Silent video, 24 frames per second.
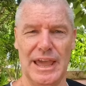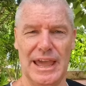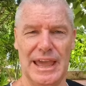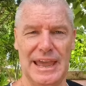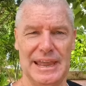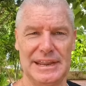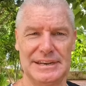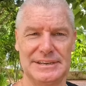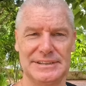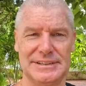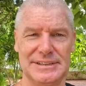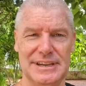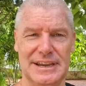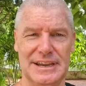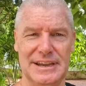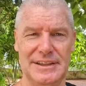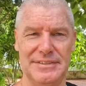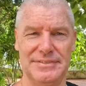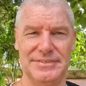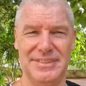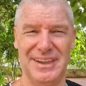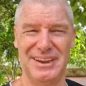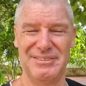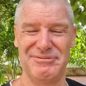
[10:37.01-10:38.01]
And
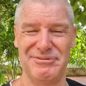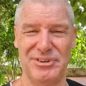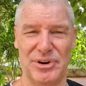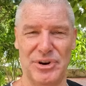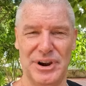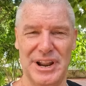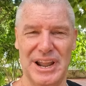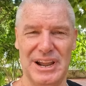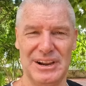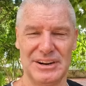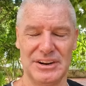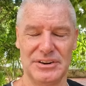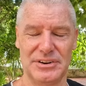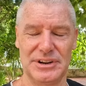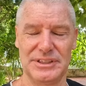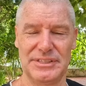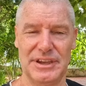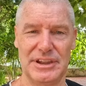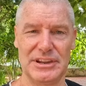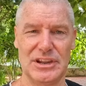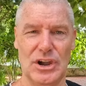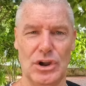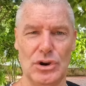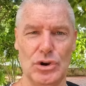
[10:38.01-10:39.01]
they're very hungry.
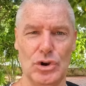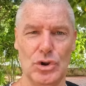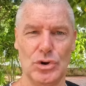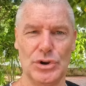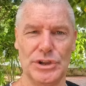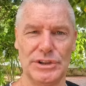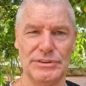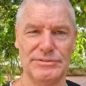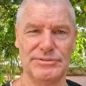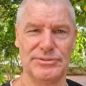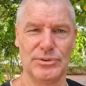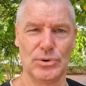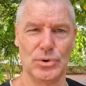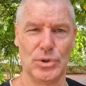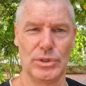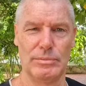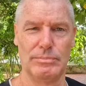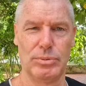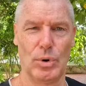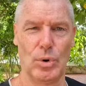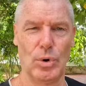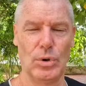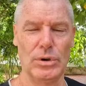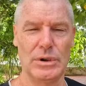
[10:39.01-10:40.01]
They go looking for the
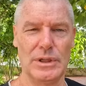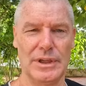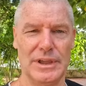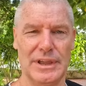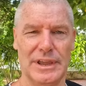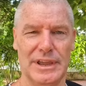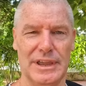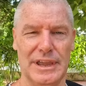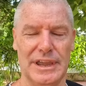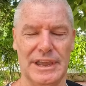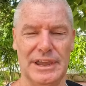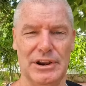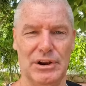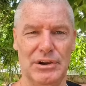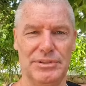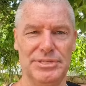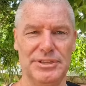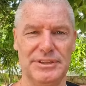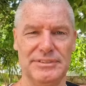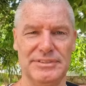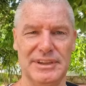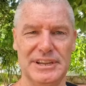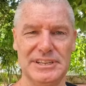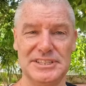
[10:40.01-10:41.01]
ball. And I
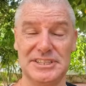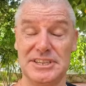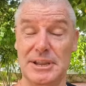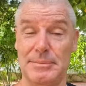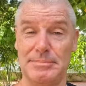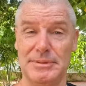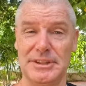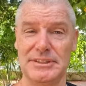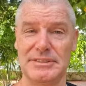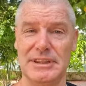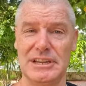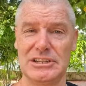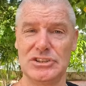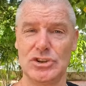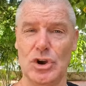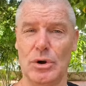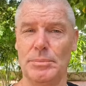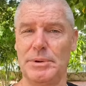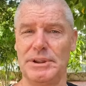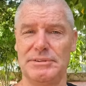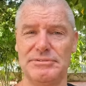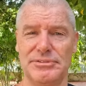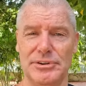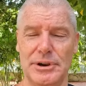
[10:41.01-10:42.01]
think that's something that
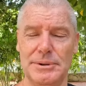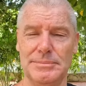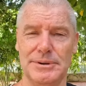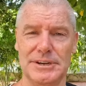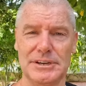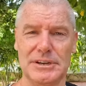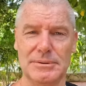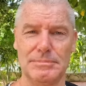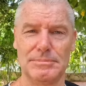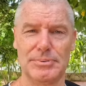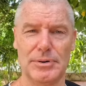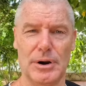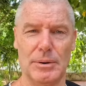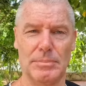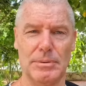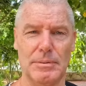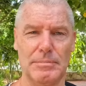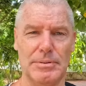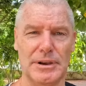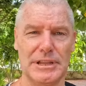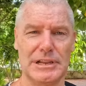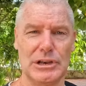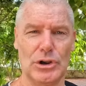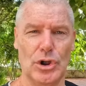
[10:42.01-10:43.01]
Tommy Freeman can
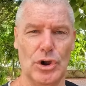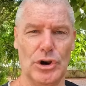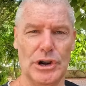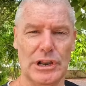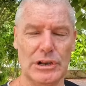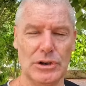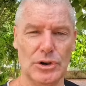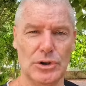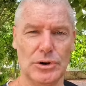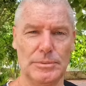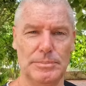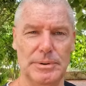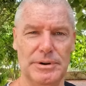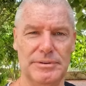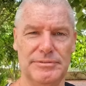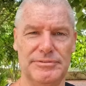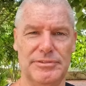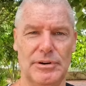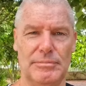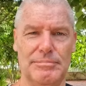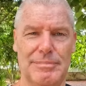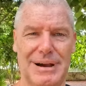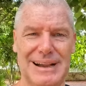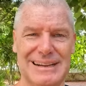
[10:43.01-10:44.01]
probably learn a little bit
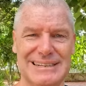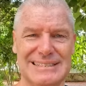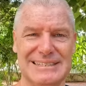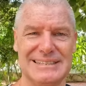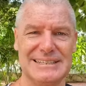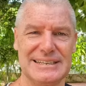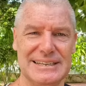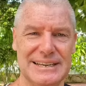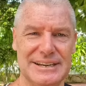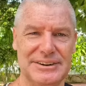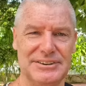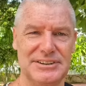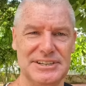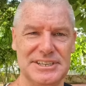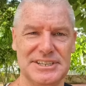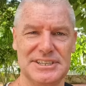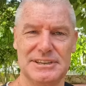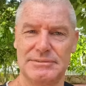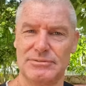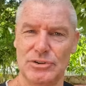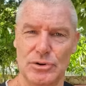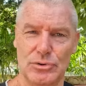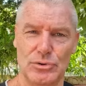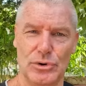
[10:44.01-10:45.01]
from Mark Talia and
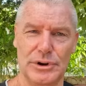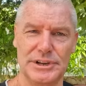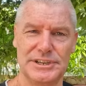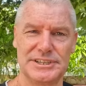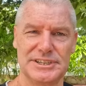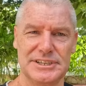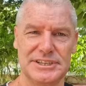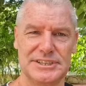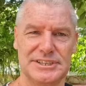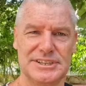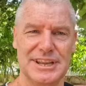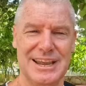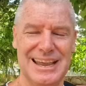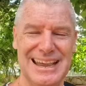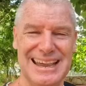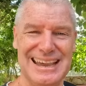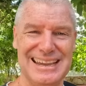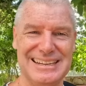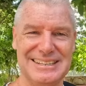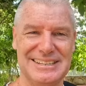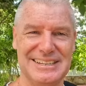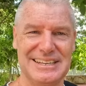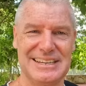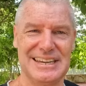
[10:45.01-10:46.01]
Sevu Roos, is
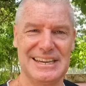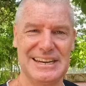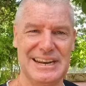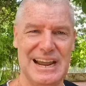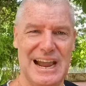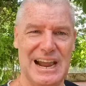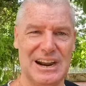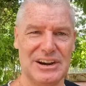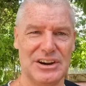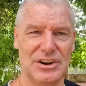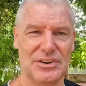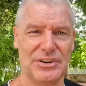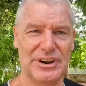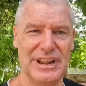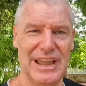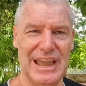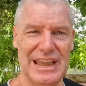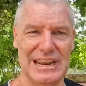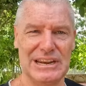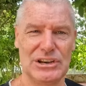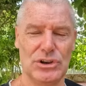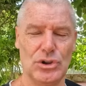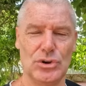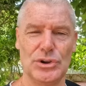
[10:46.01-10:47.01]
to get hungry
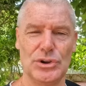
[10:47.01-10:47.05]
and